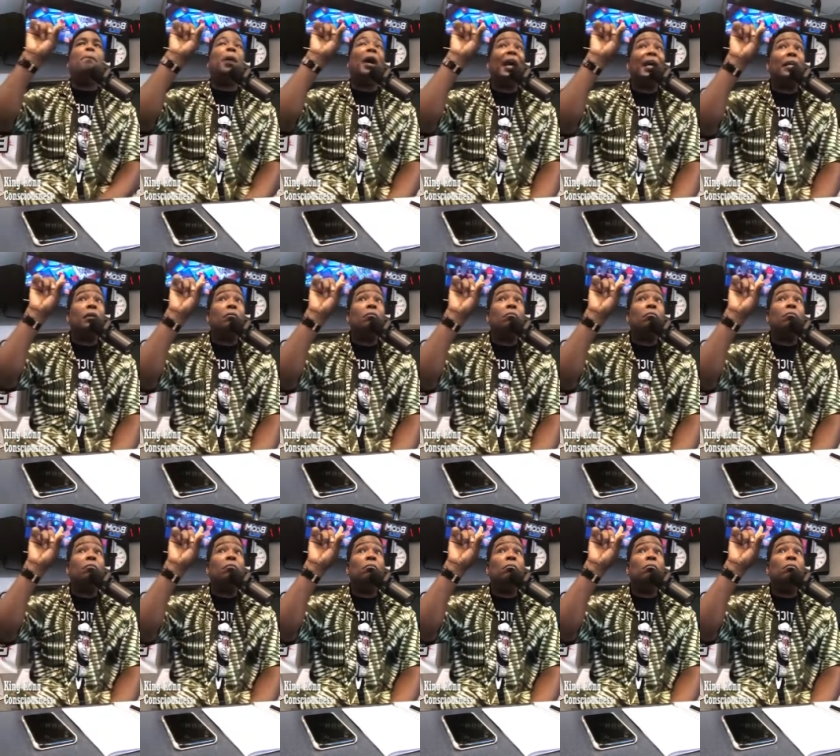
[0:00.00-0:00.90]
But
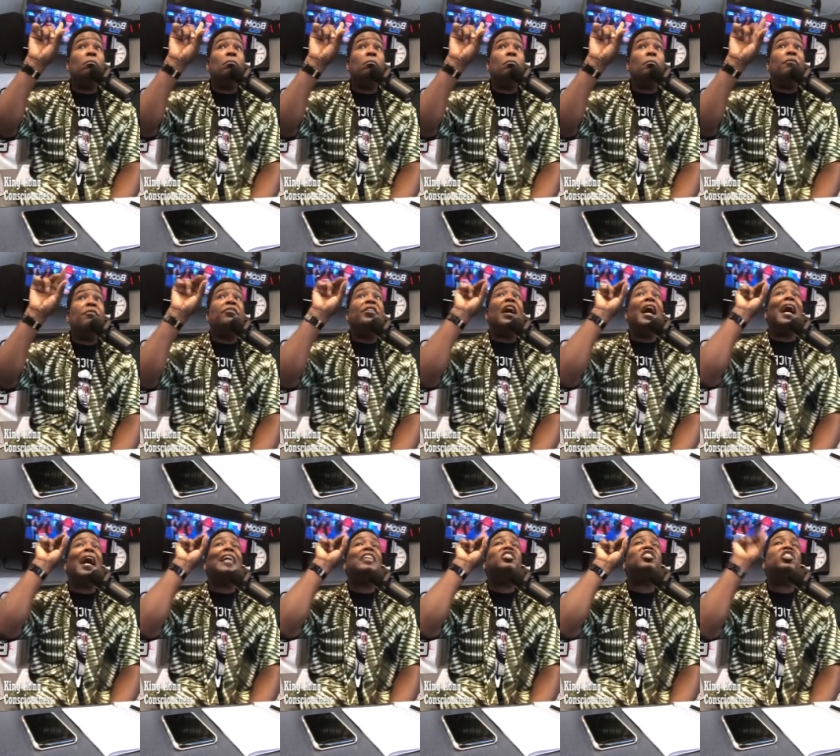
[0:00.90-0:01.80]

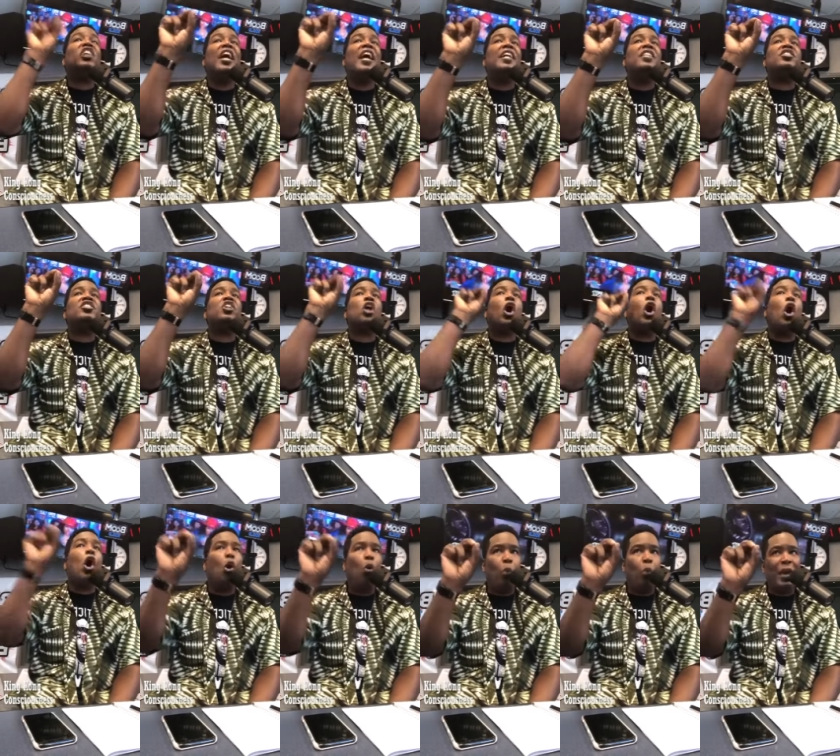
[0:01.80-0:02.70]
the chance
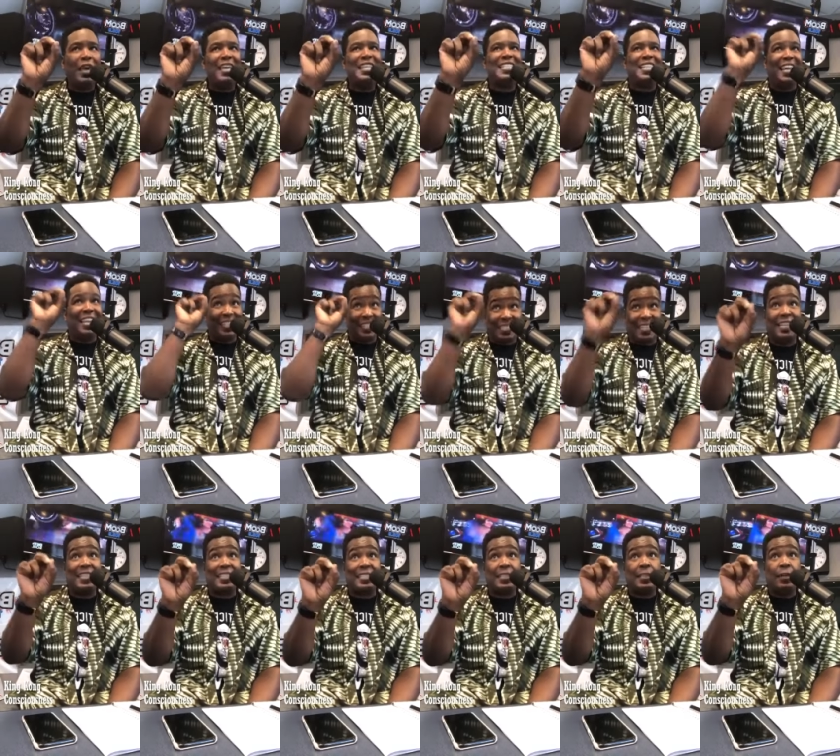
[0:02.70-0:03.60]
always
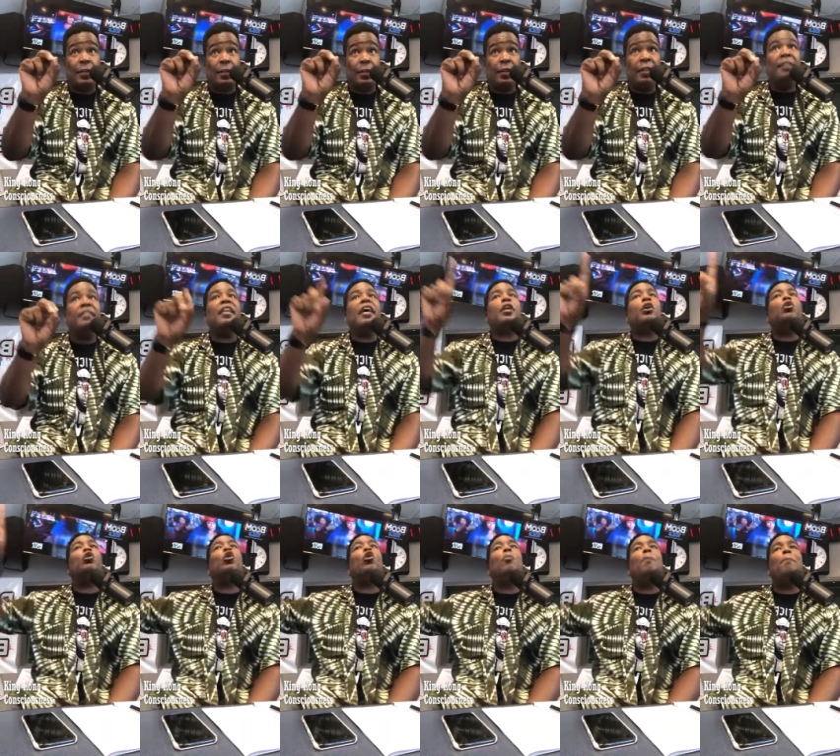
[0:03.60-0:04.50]
exists that
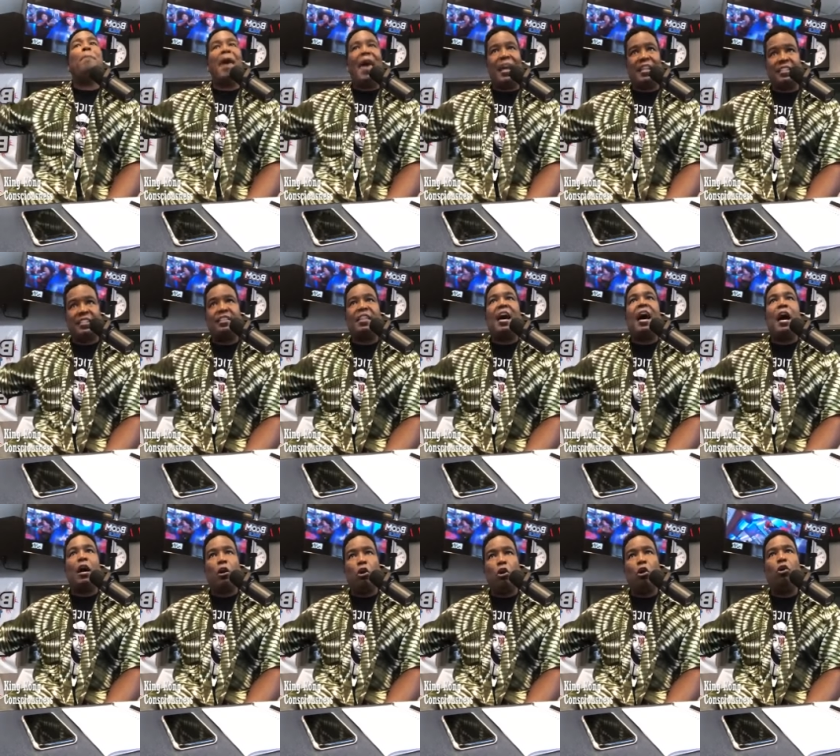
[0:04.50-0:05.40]
he'll go back to the
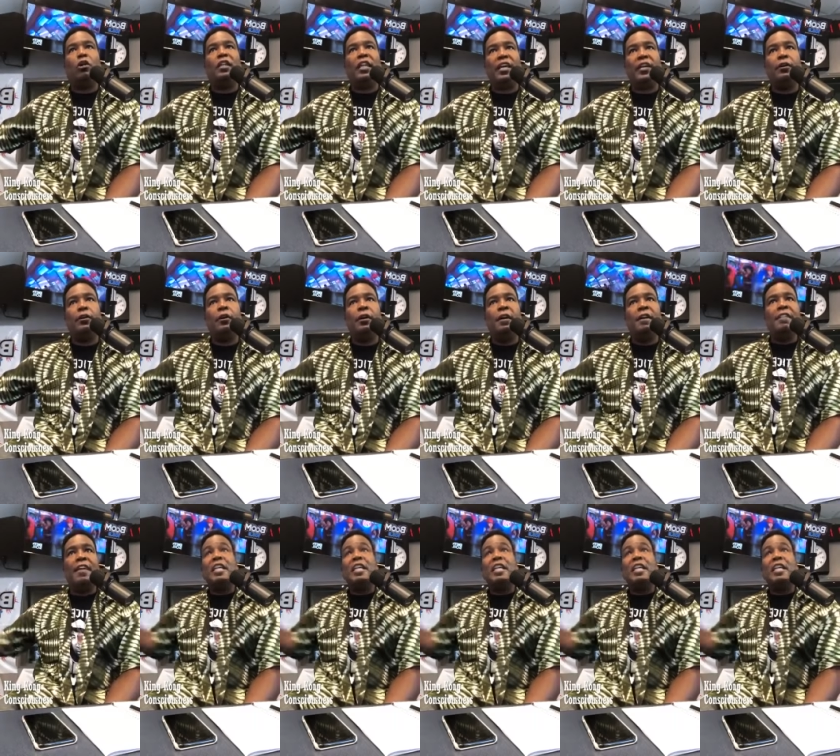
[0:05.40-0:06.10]
alcohol later.